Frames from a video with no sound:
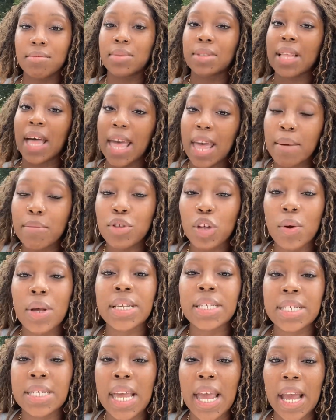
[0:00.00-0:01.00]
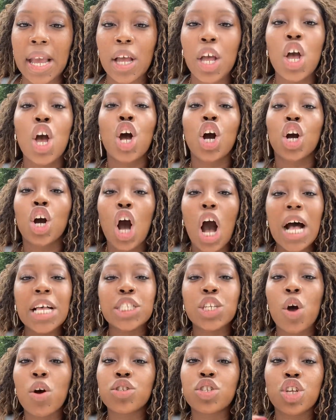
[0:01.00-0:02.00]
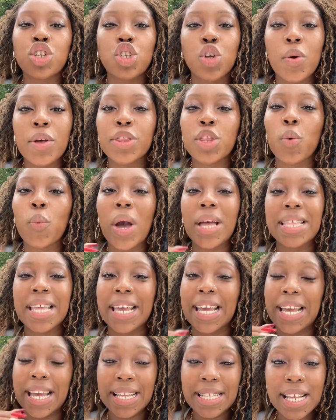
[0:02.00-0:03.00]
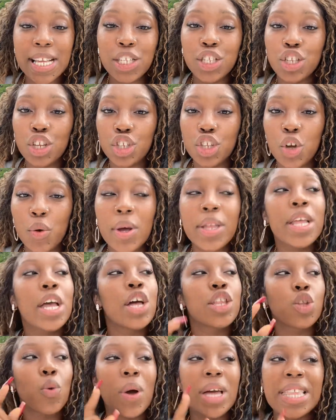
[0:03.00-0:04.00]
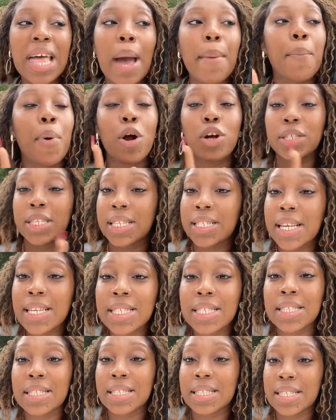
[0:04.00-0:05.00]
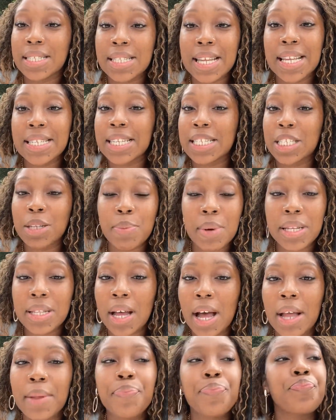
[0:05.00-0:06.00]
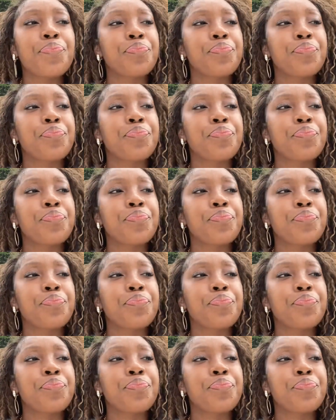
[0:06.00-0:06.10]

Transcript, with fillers: Let Him do His thing. God's going to do it the way that He needs to do it, the way that person needs, needs it to be done